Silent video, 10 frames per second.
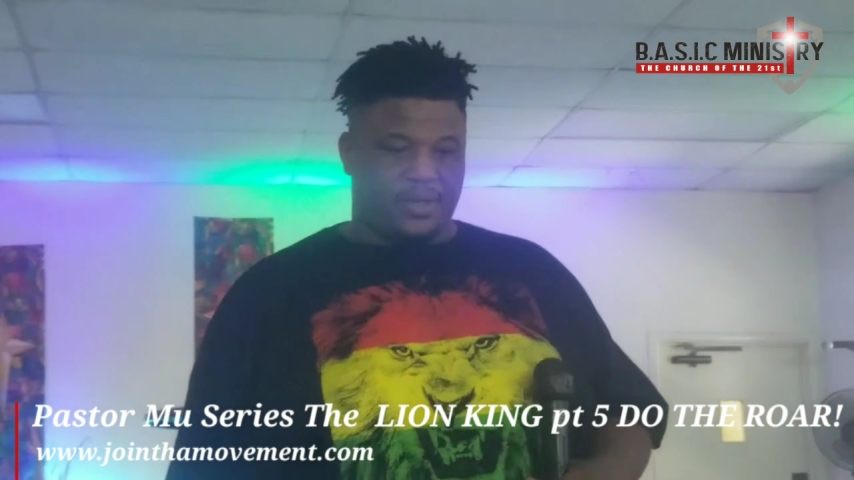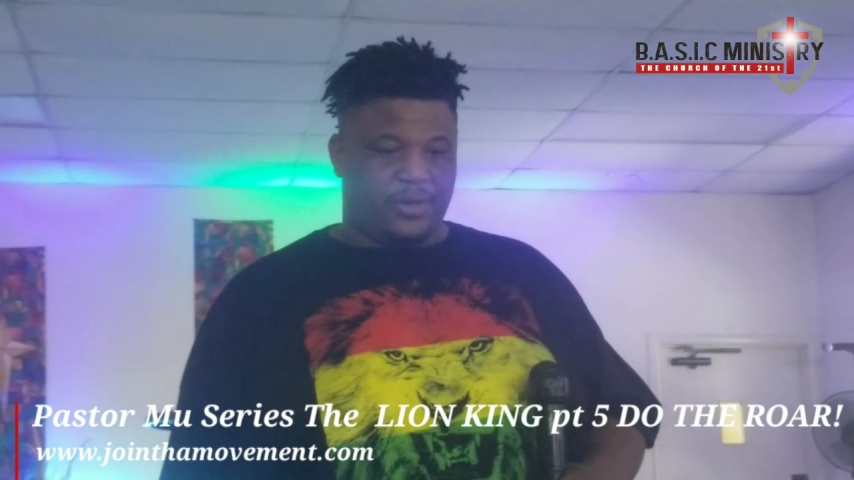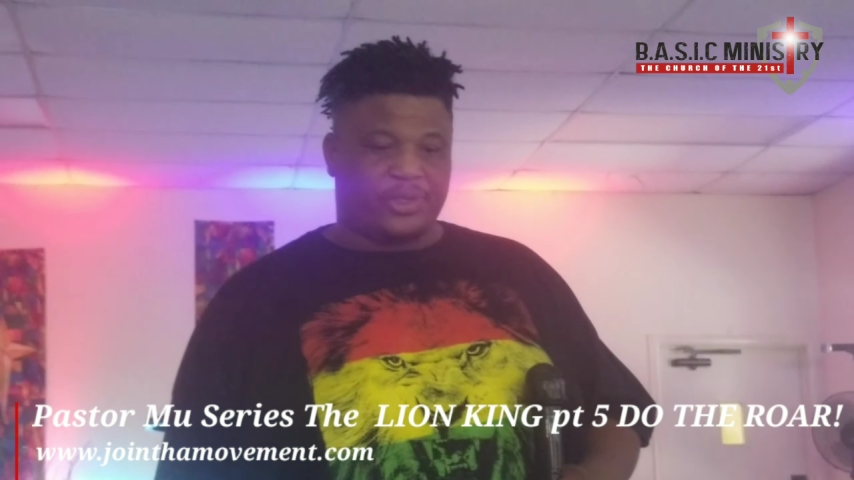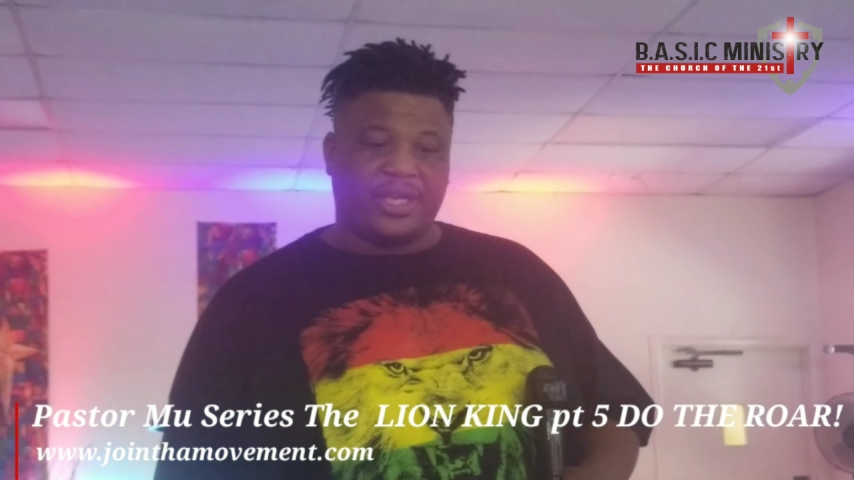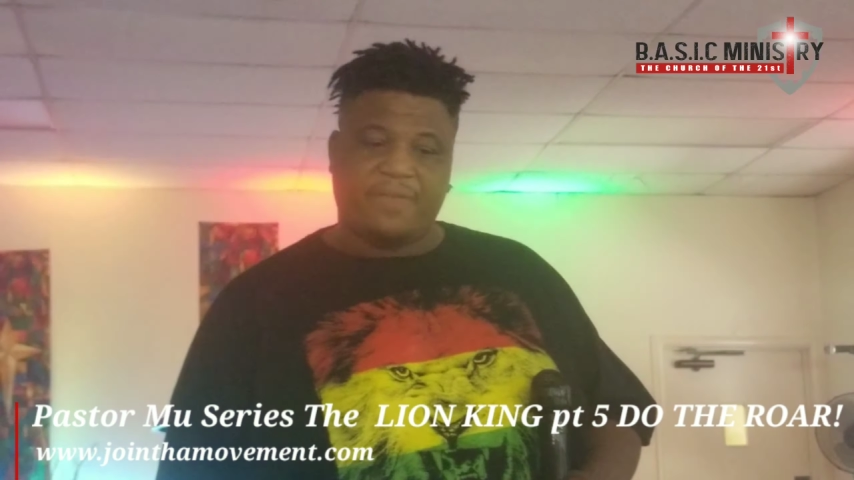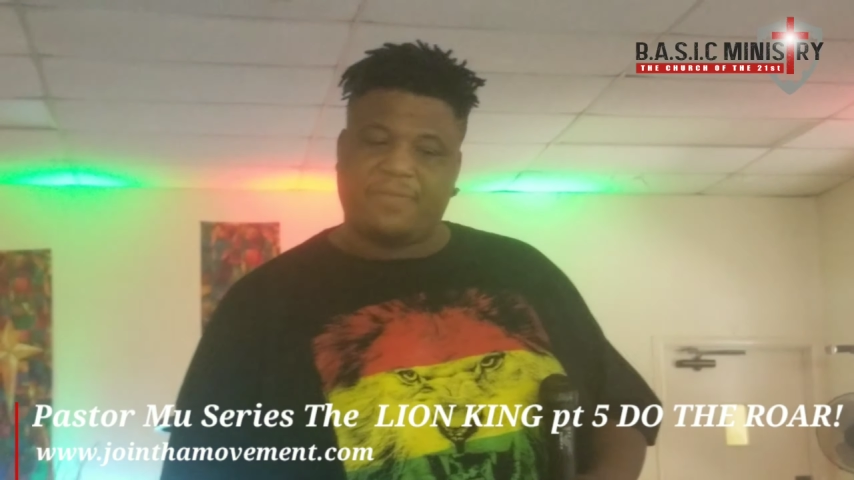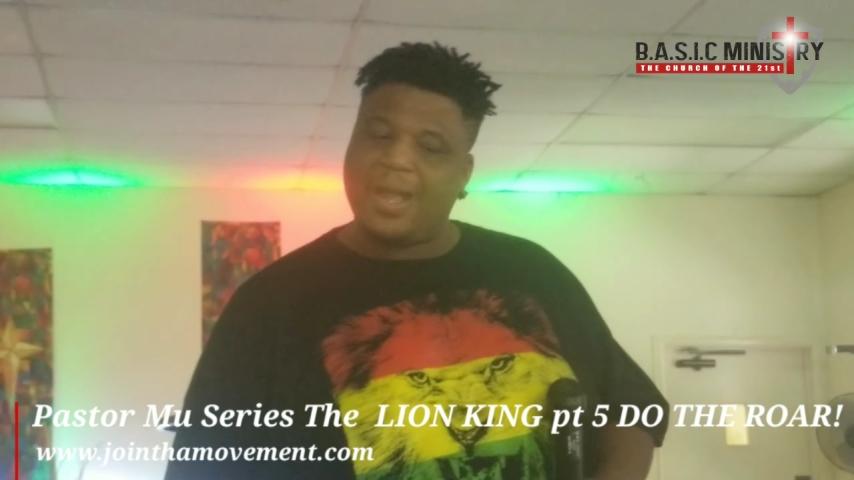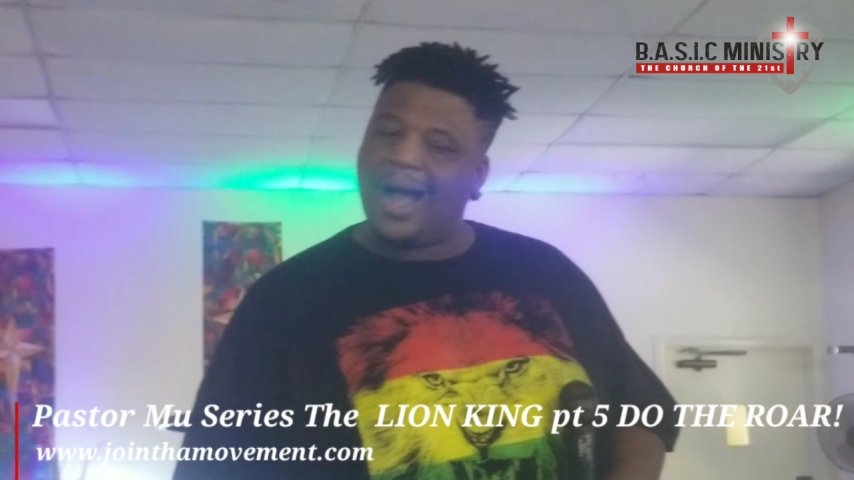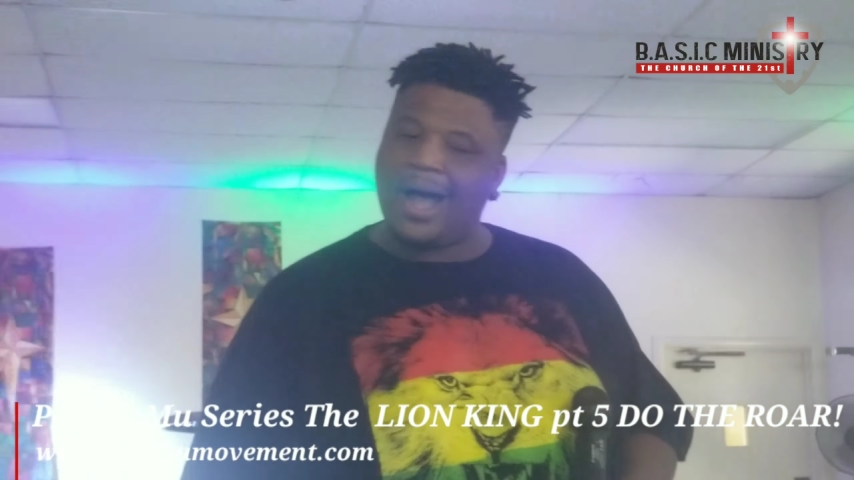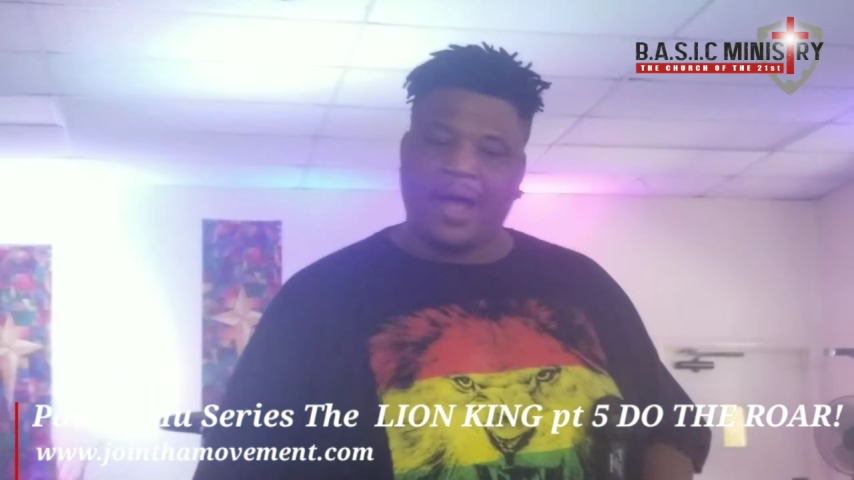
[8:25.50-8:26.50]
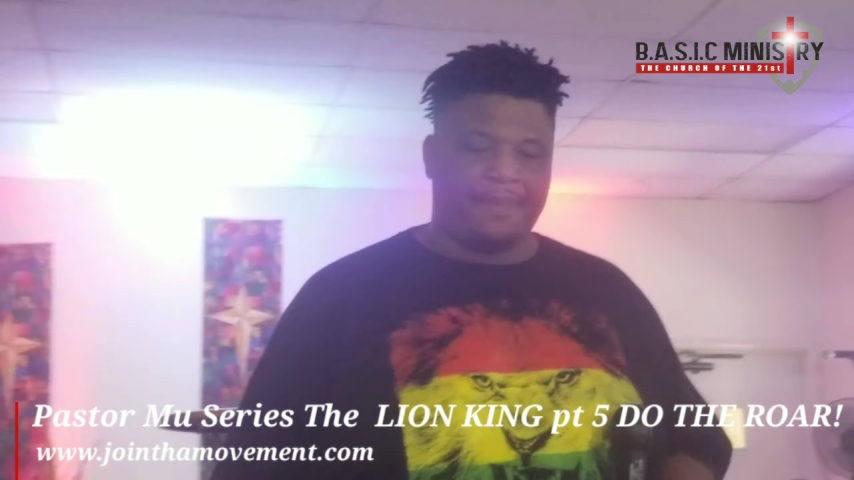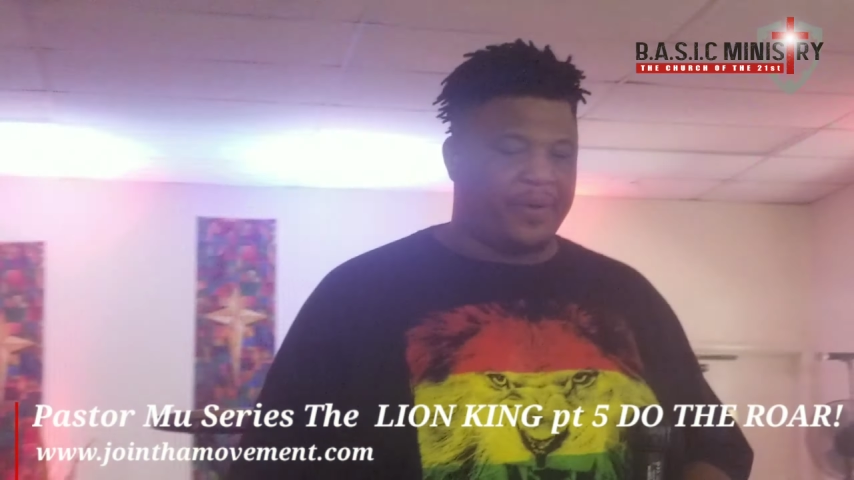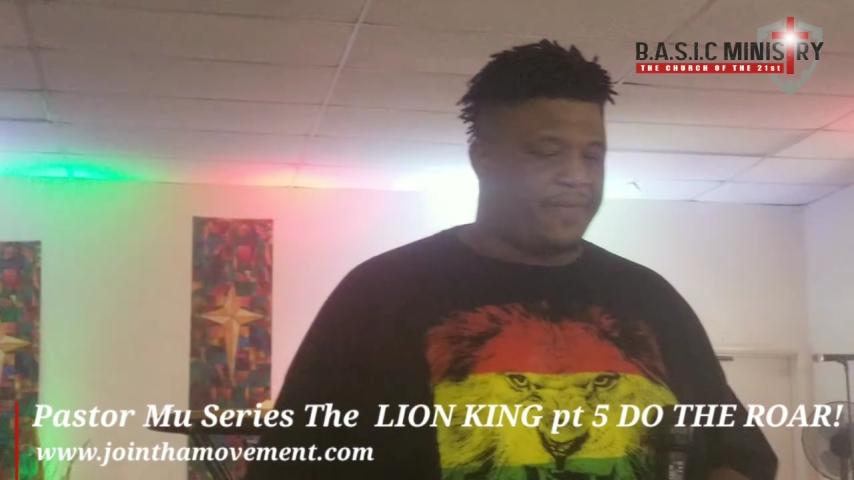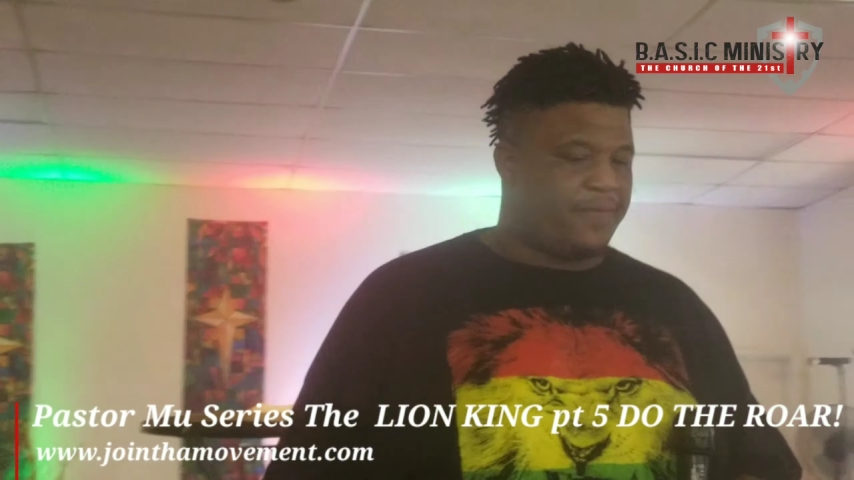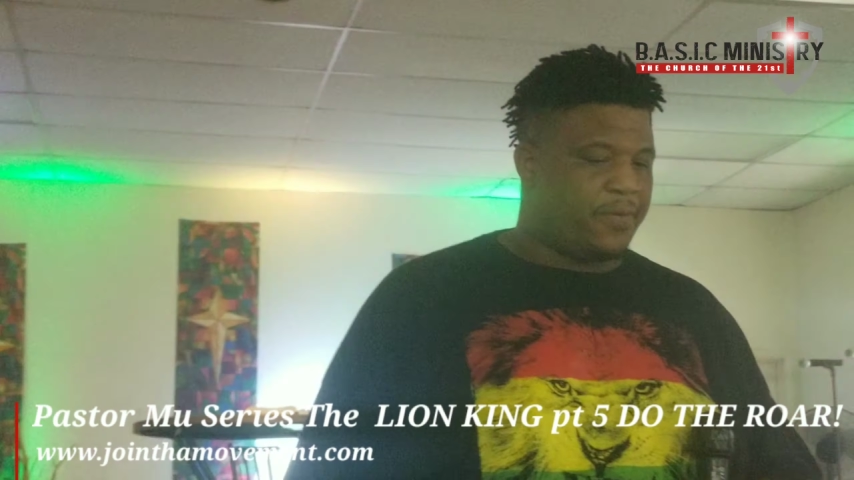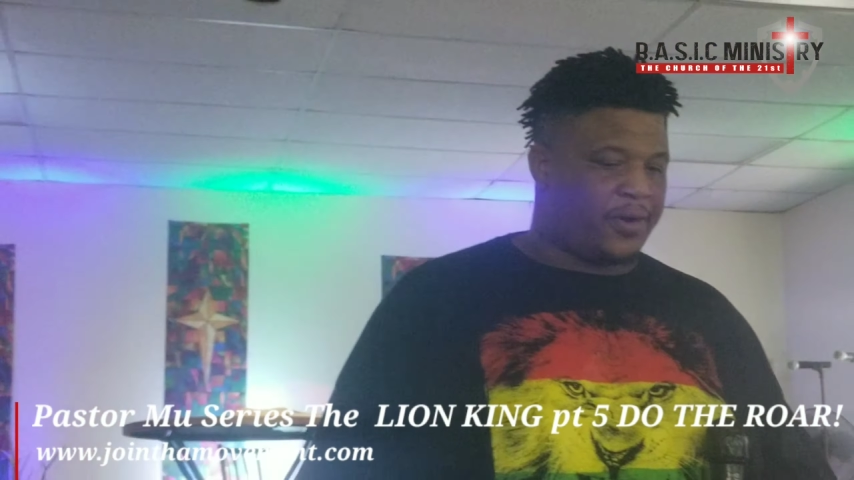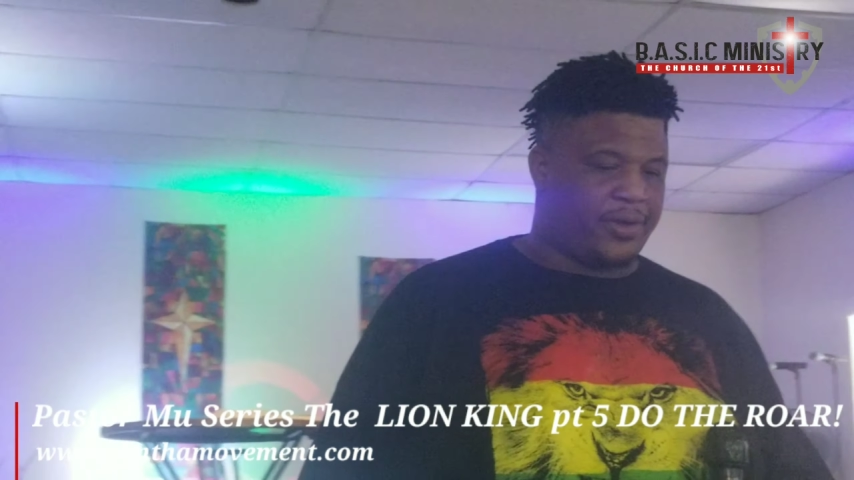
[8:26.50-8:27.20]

you'll see of God before